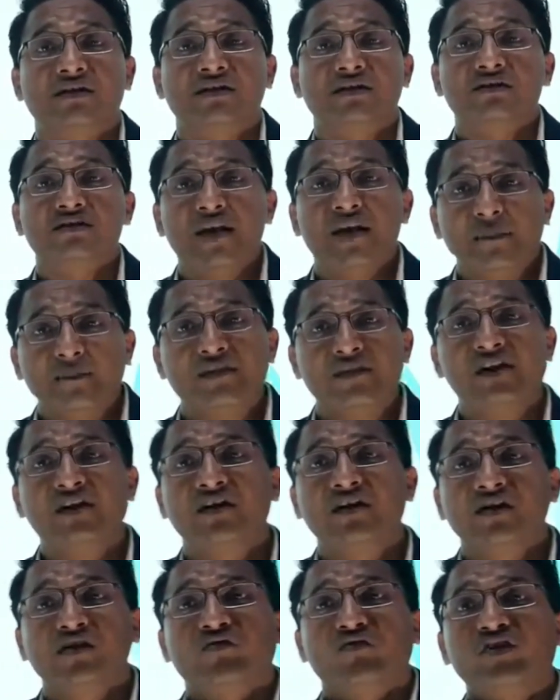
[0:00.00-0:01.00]

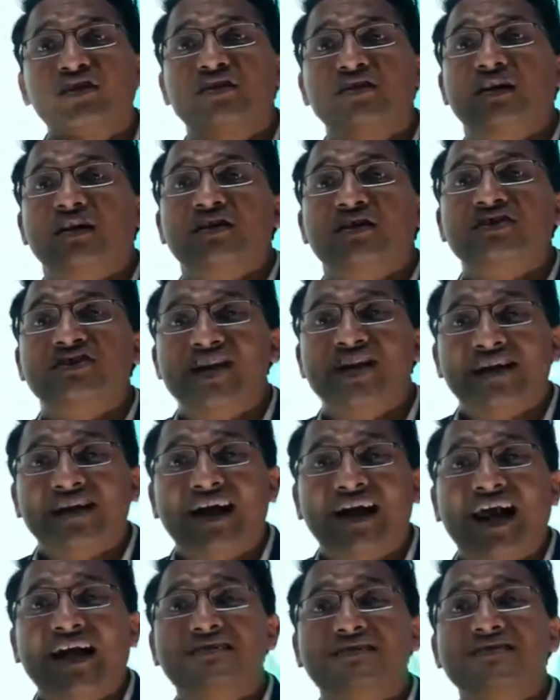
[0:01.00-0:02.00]
something which
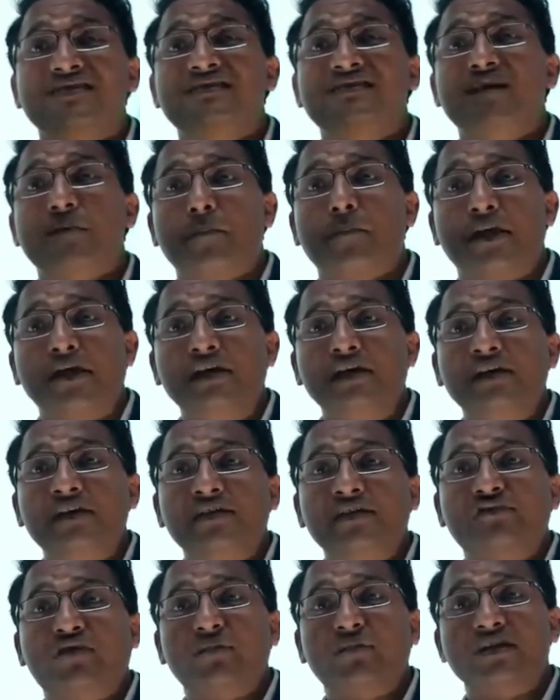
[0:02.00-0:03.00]
channelizes the
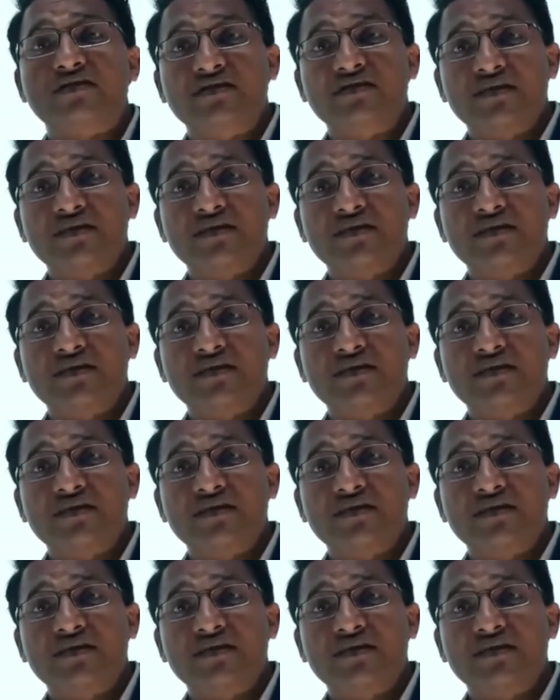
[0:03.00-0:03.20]
money from the